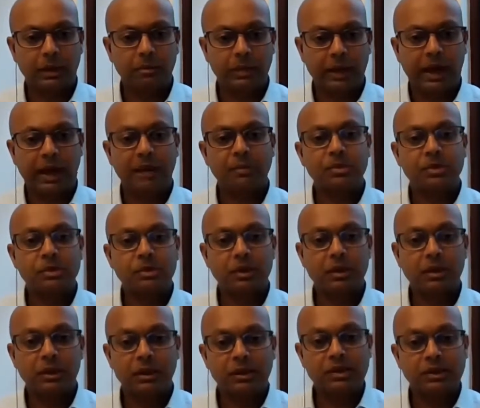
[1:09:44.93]
perhaps
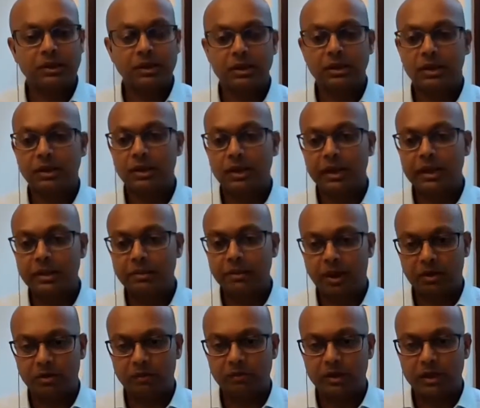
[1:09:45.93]
considered early
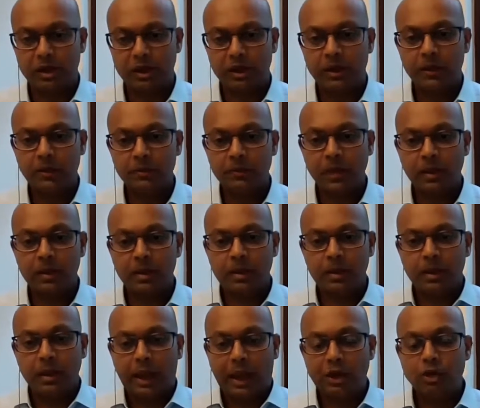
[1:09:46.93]
part of the year,
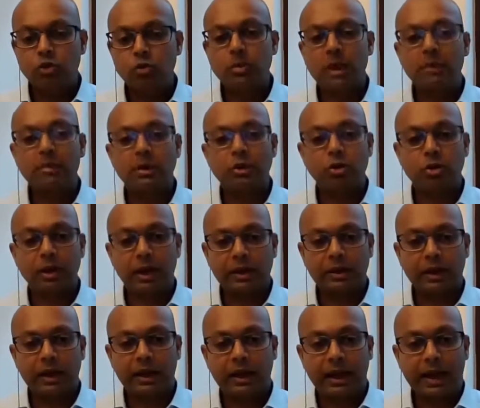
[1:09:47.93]
and you may be looking
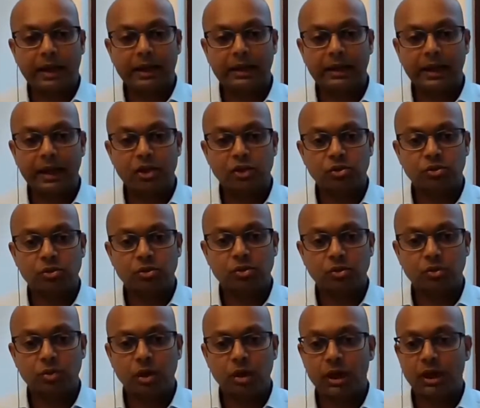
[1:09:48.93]
at a high allocation
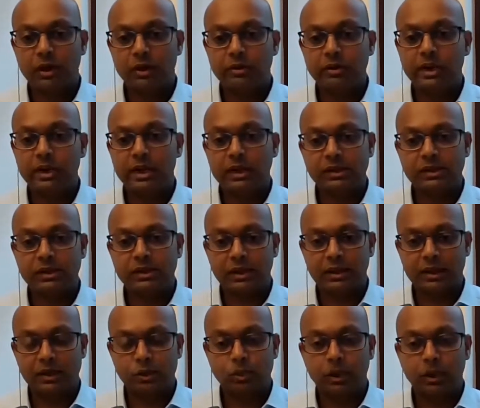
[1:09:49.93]
to real
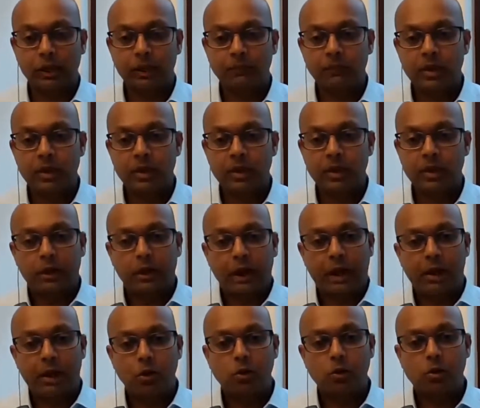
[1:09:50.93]
estate as well.
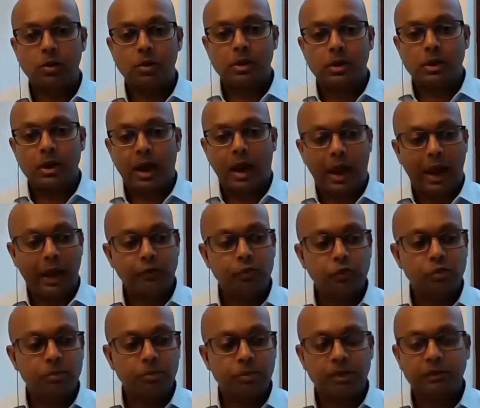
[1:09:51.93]
Now, I
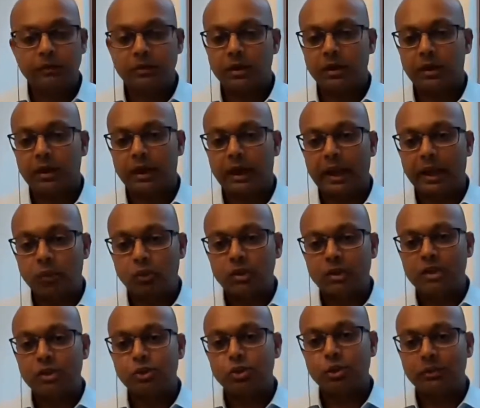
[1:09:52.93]
would prefer
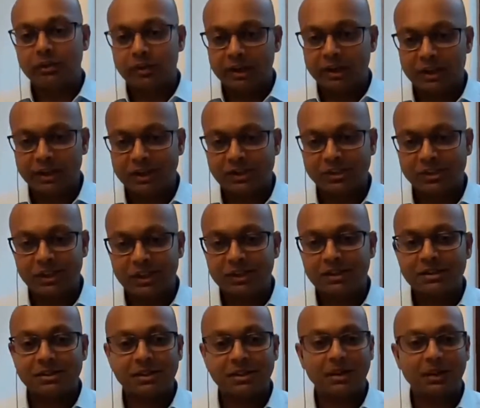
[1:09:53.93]
equities over real
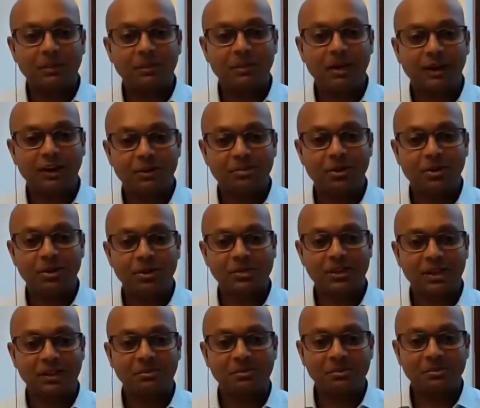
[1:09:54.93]
estate, partly because
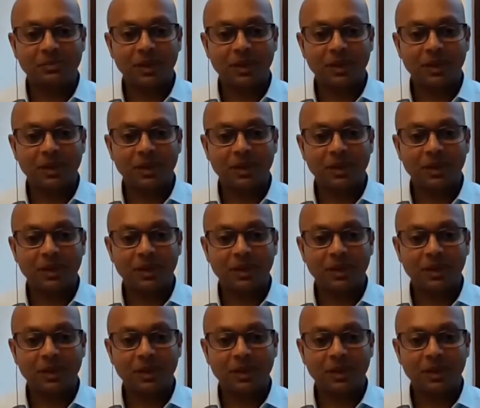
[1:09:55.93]
I